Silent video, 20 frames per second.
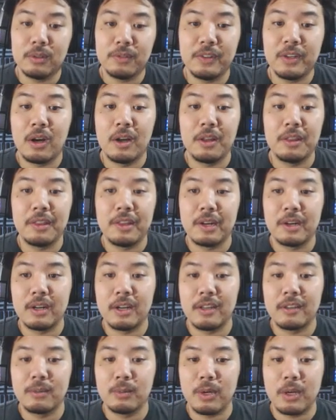Luffy on
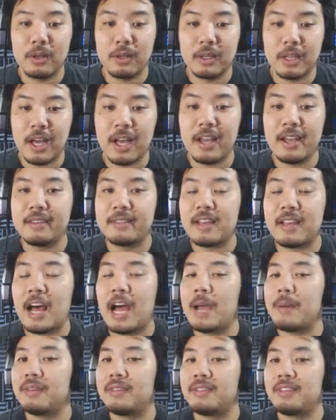there as well. Guys,
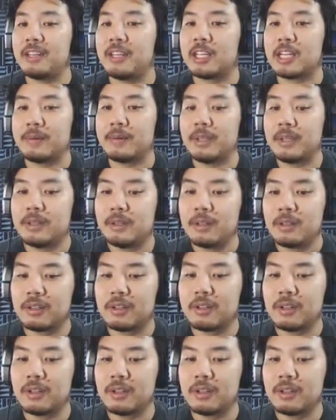I've been Zeenigami.